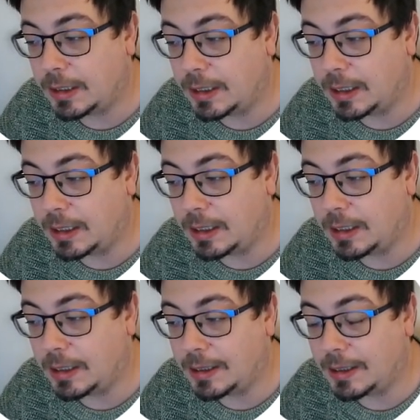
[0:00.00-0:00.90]

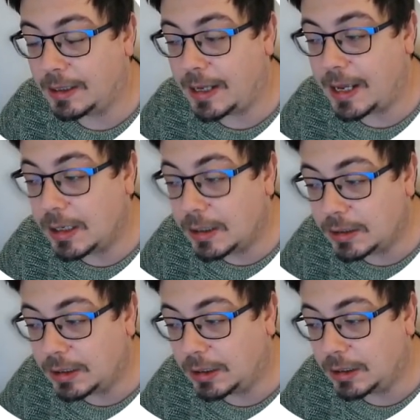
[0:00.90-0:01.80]
the
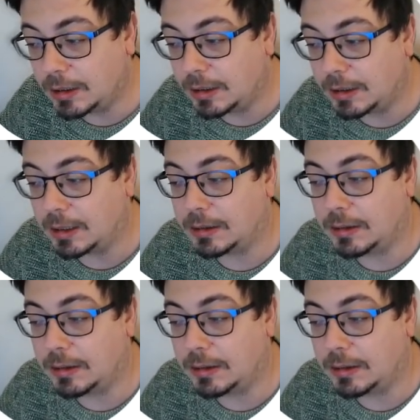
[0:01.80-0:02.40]
energy that